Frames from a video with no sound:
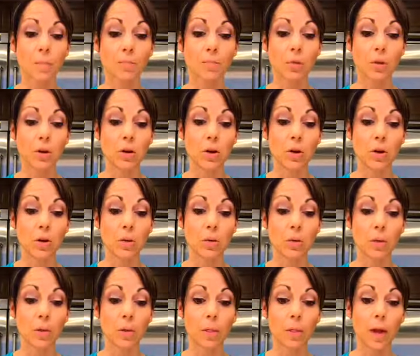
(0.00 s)
you
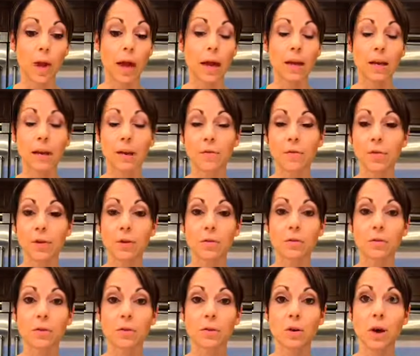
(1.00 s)
know, any of
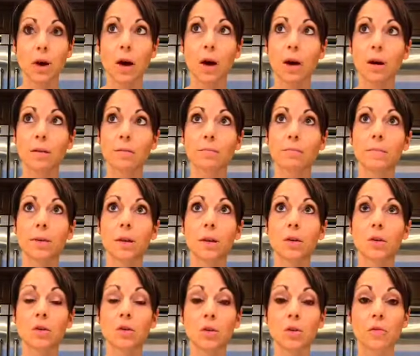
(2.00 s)
those
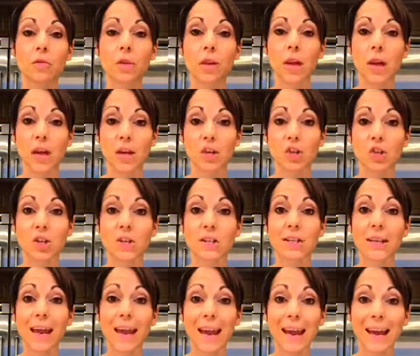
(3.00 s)
certifications,
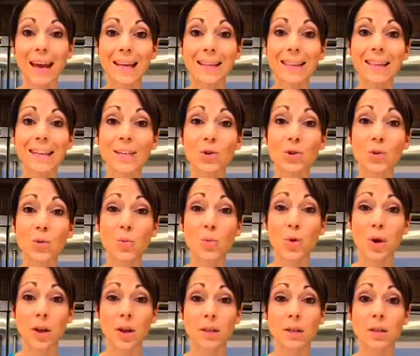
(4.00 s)
and these are the
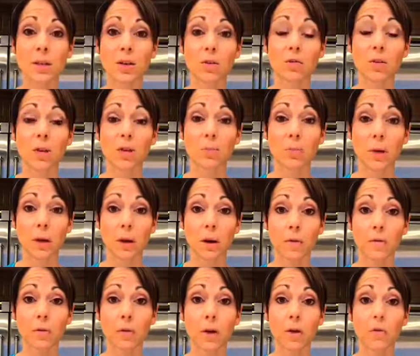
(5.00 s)
ones that you need to be
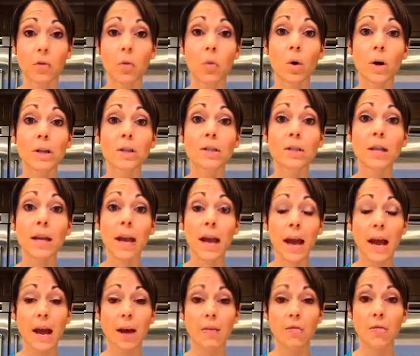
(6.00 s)
careful of, the ones that
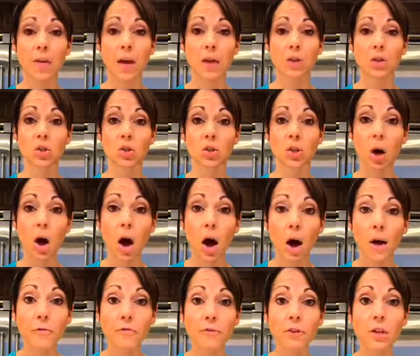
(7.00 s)
have that
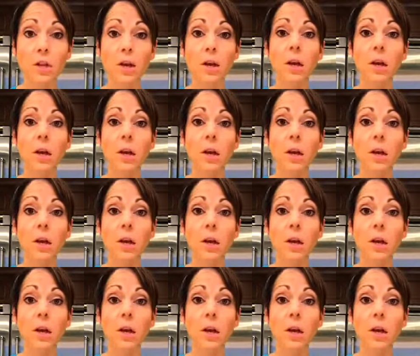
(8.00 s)
soft,